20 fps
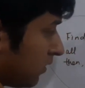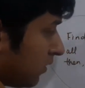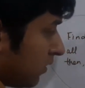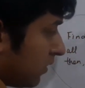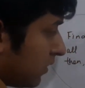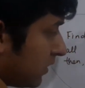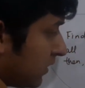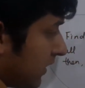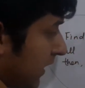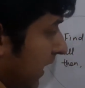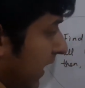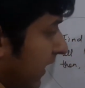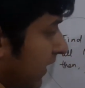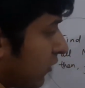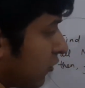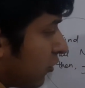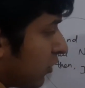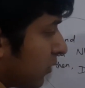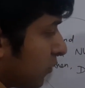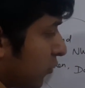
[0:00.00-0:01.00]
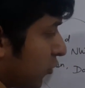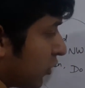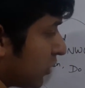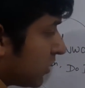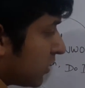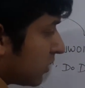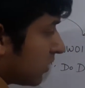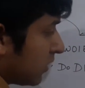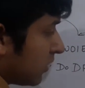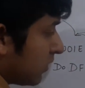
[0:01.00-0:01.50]
Stack dot
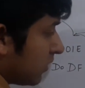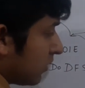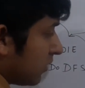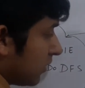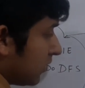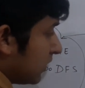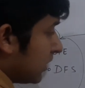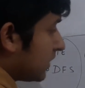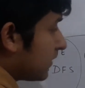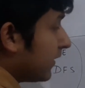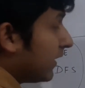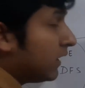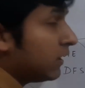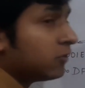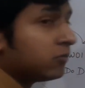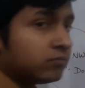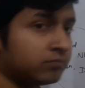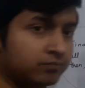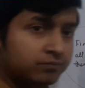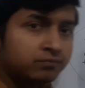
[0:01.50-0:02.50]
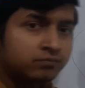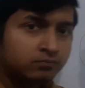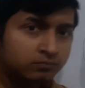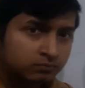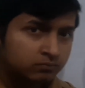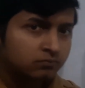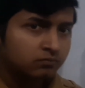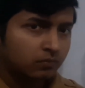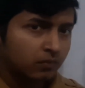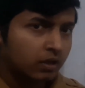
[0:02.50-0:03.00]
push this value.
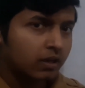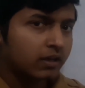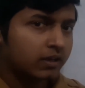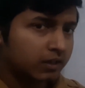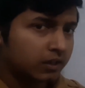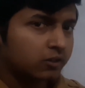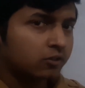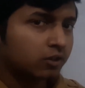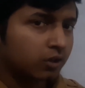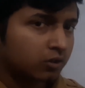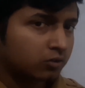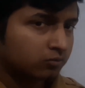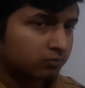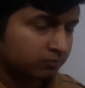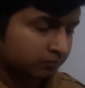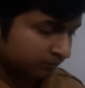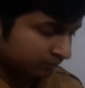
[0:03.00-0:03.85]
I'll tell you how.